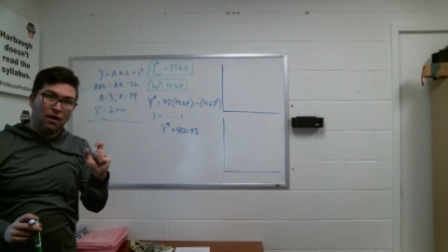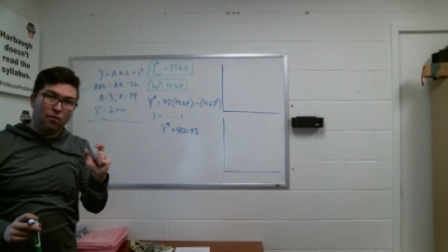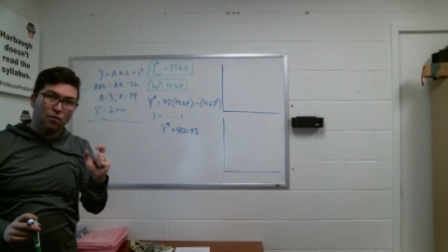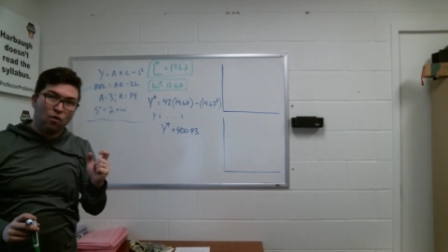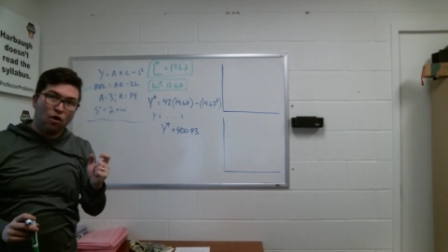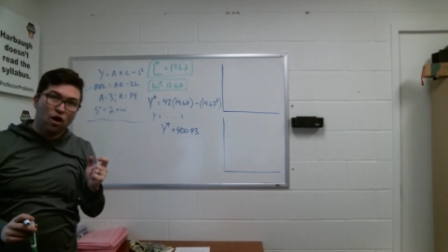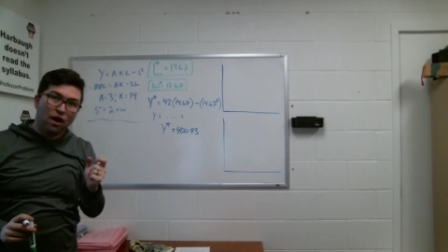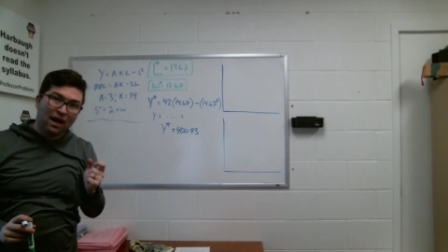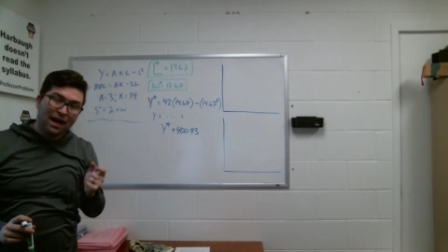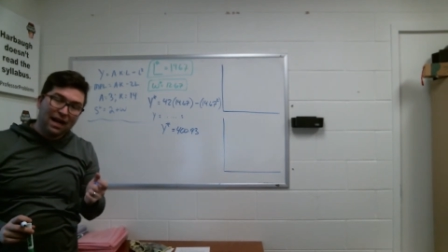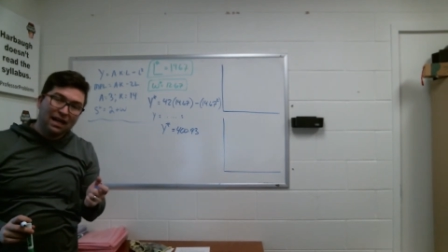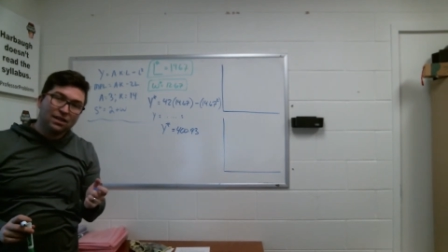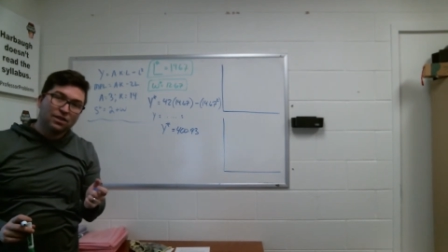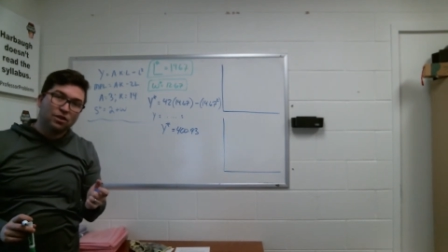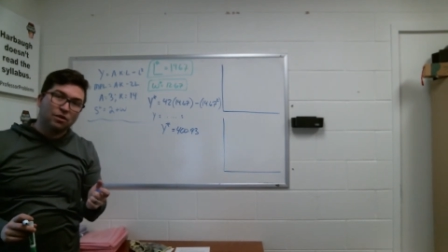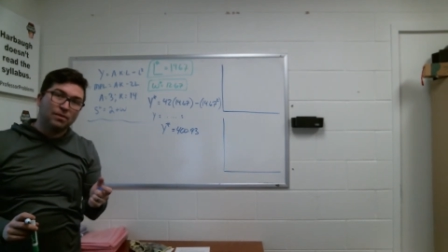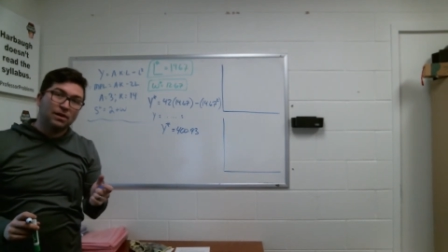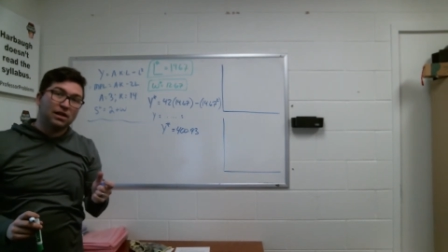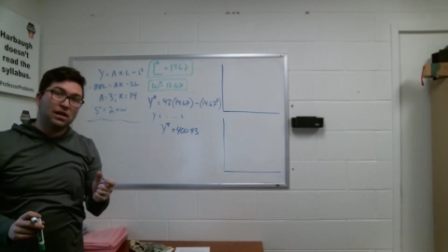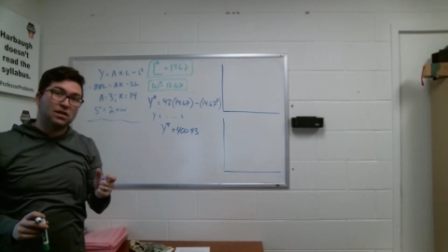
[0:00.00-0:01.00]
wrong
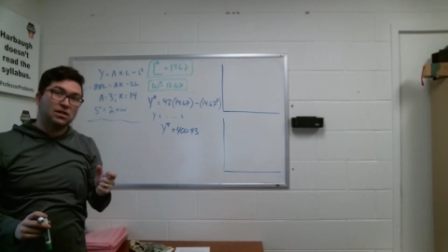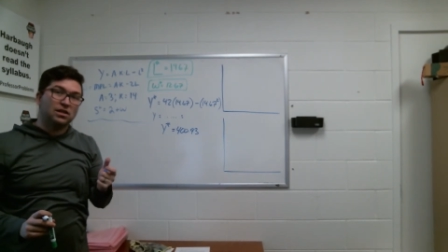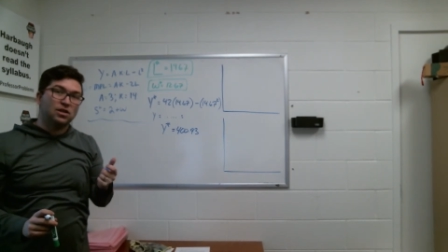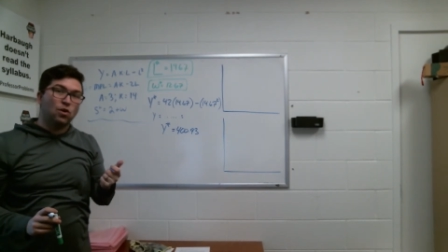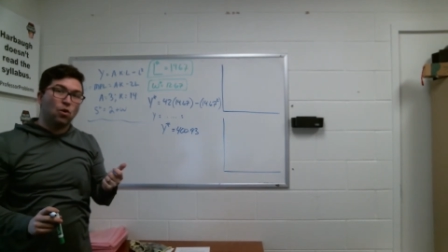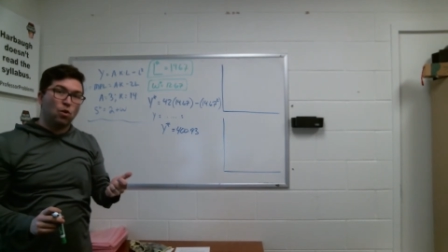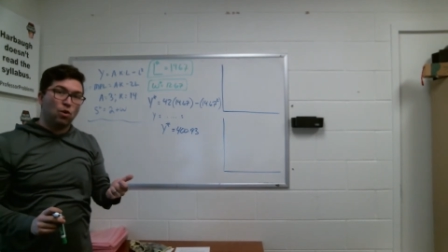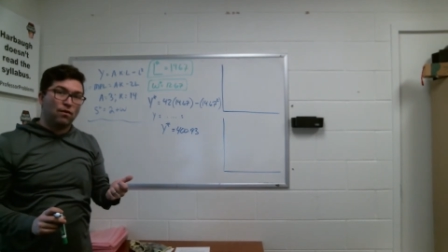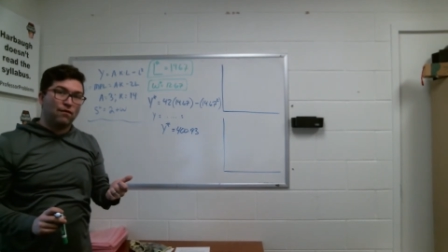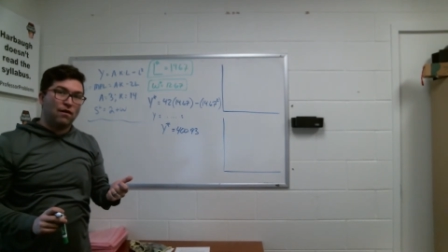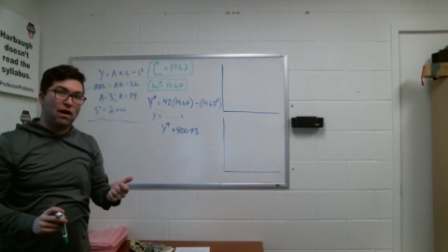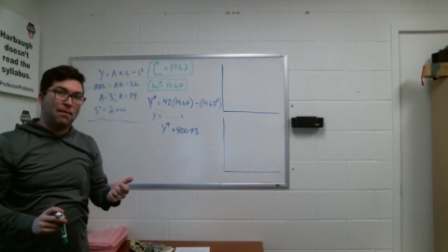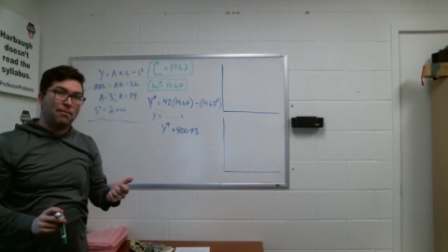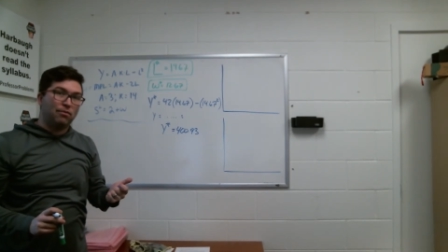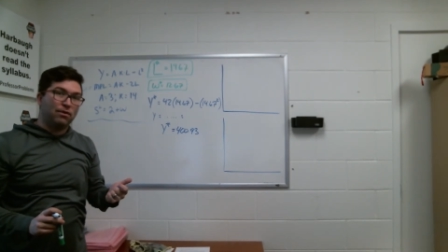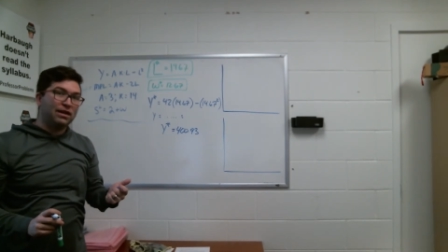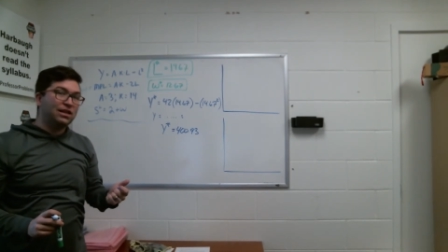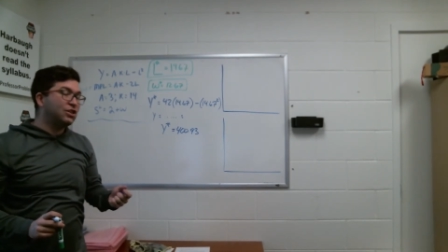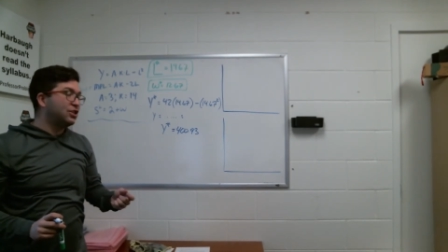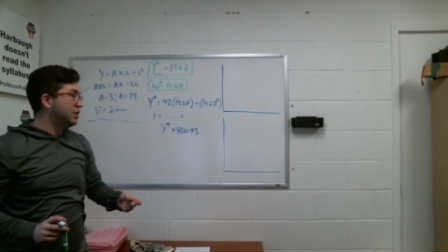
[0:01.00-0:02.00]
answer because of the order of
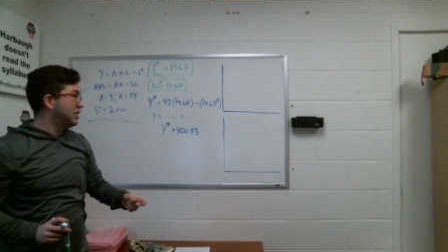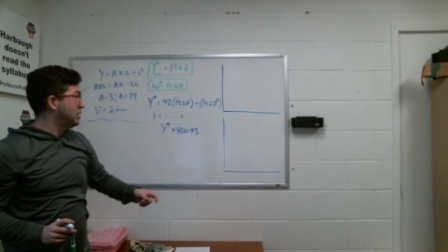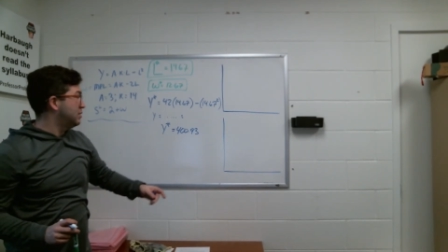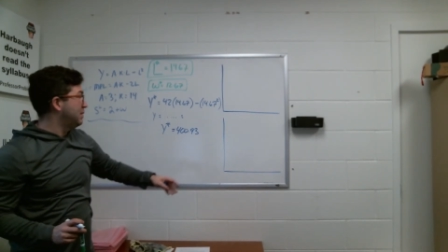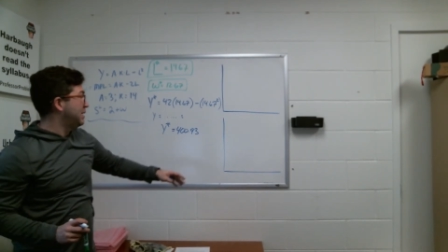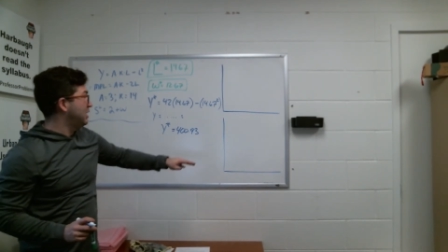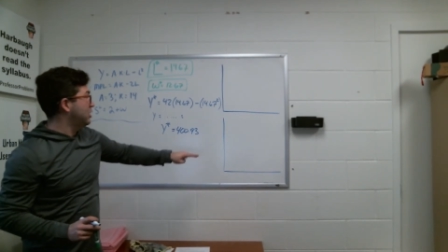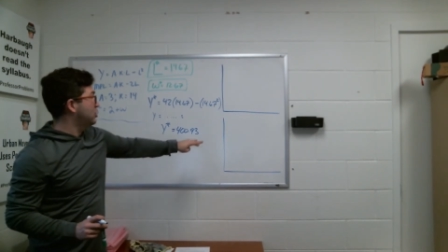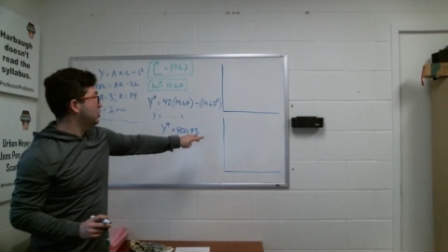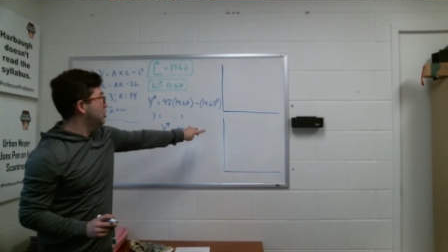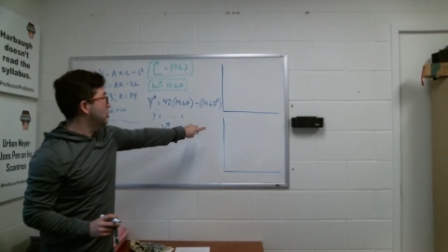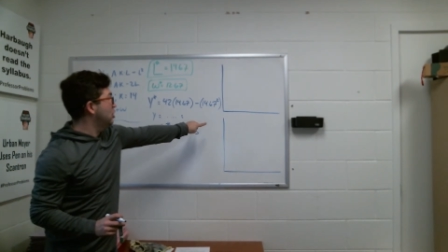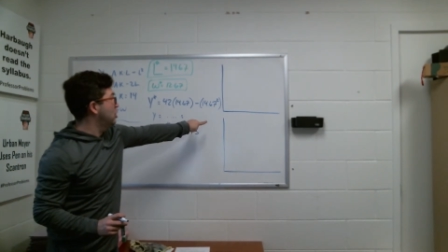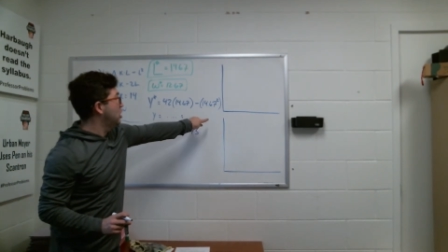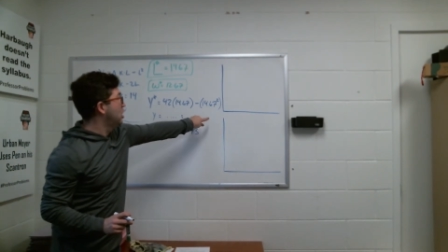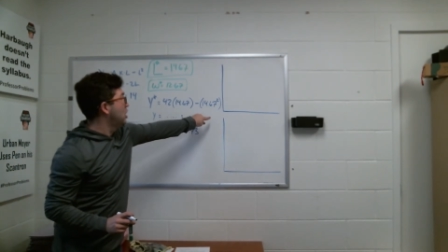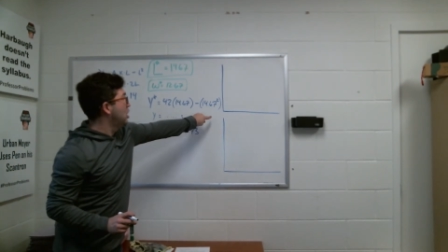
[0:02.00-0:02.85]
operations. Make sure